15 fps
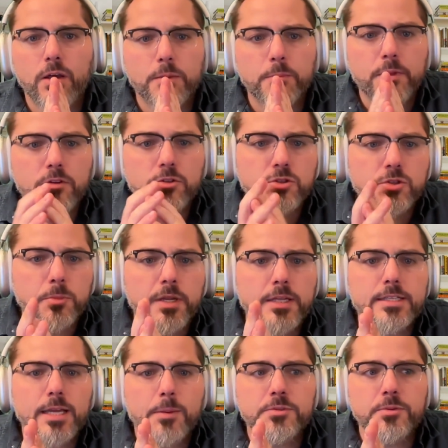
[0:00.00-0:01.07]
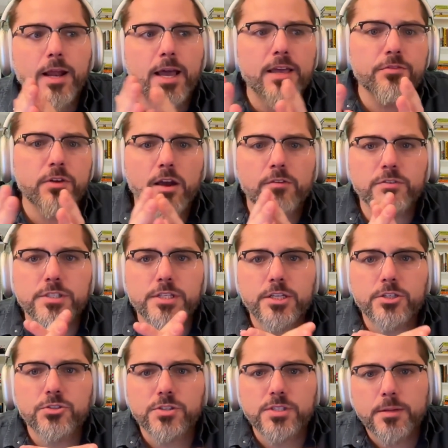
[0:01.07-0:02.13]
I mean, there's so many times when I have
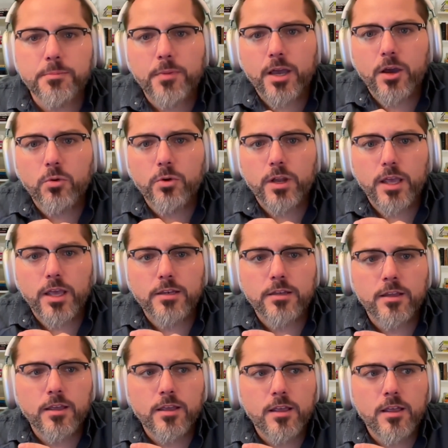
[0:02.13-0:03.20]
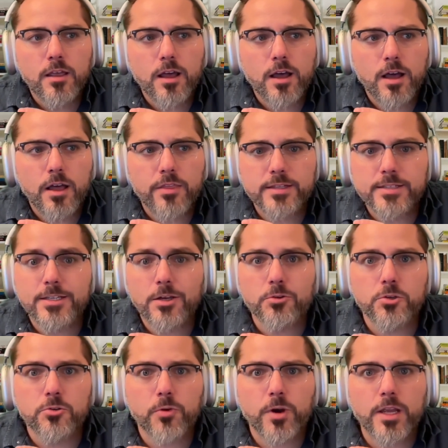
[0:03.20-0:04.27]
conversations in my own head uh, that sound
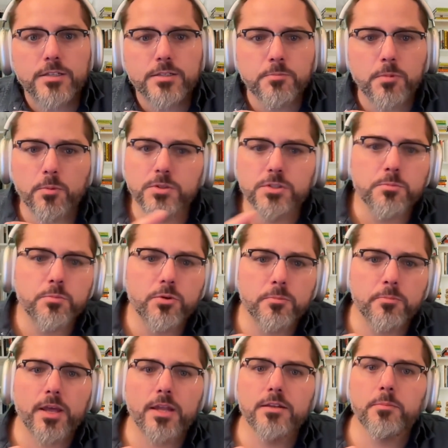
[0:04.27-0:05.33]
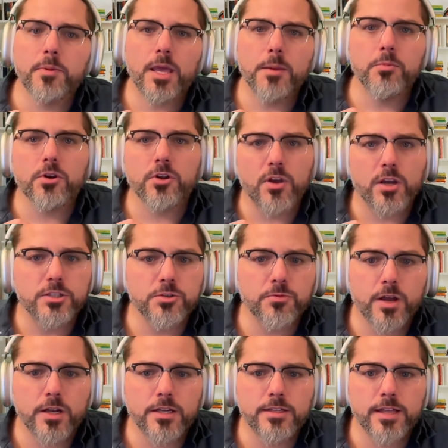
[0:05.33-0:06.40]
great, but once you put pen to paper and you actually
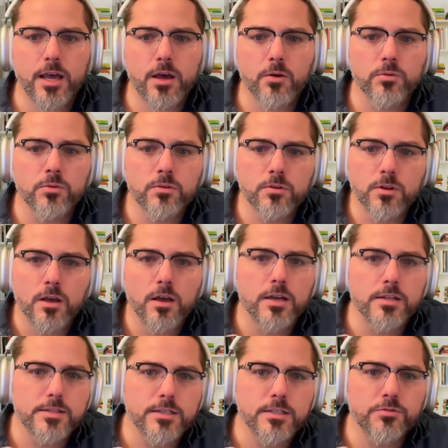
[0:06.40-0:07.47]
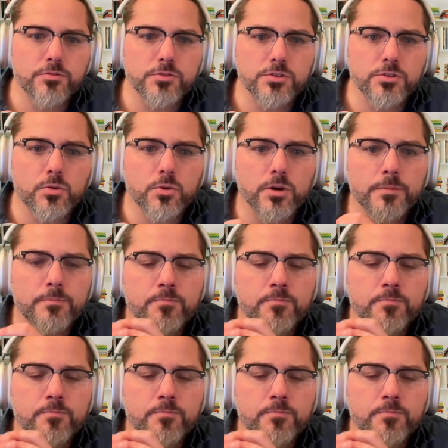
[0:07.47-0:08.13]
write it down, uh, it's a different story.